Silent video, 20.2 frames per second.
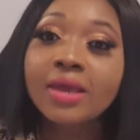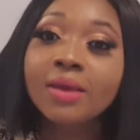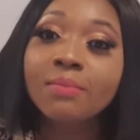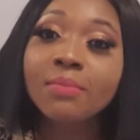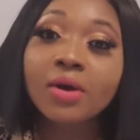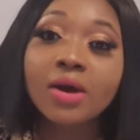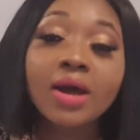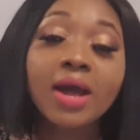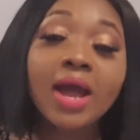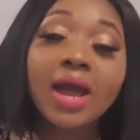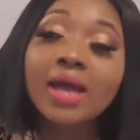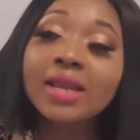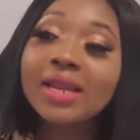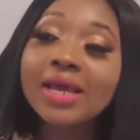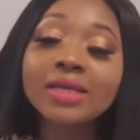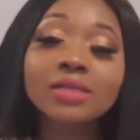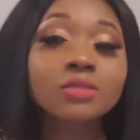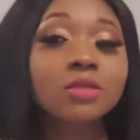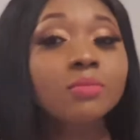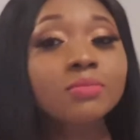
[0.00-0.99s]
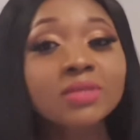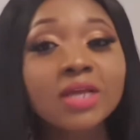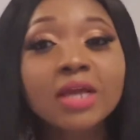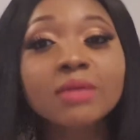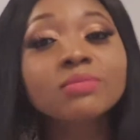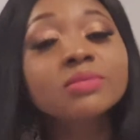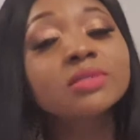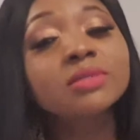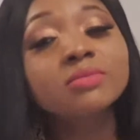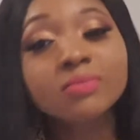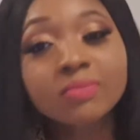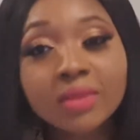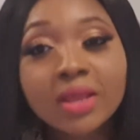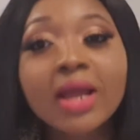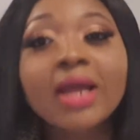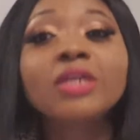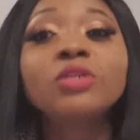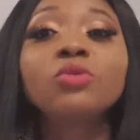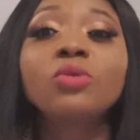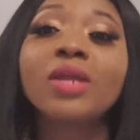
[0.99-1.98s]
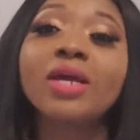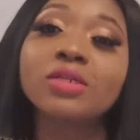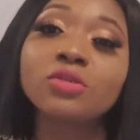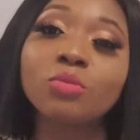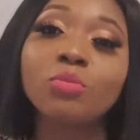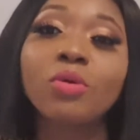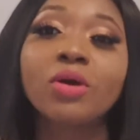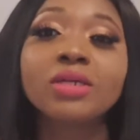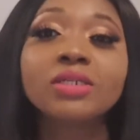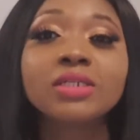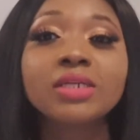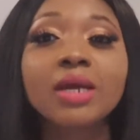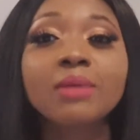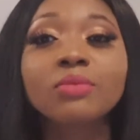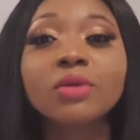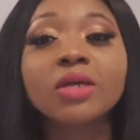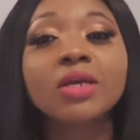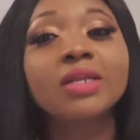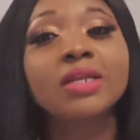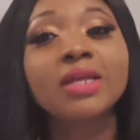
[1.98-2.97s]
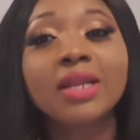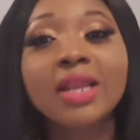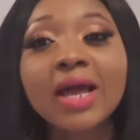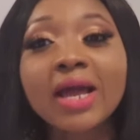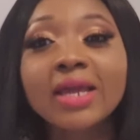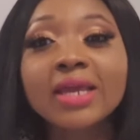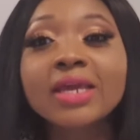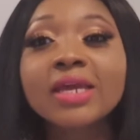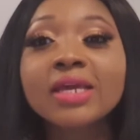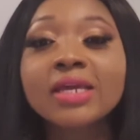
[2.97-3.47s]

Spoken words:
But sometimes I do like to party. I'm not gonna lie.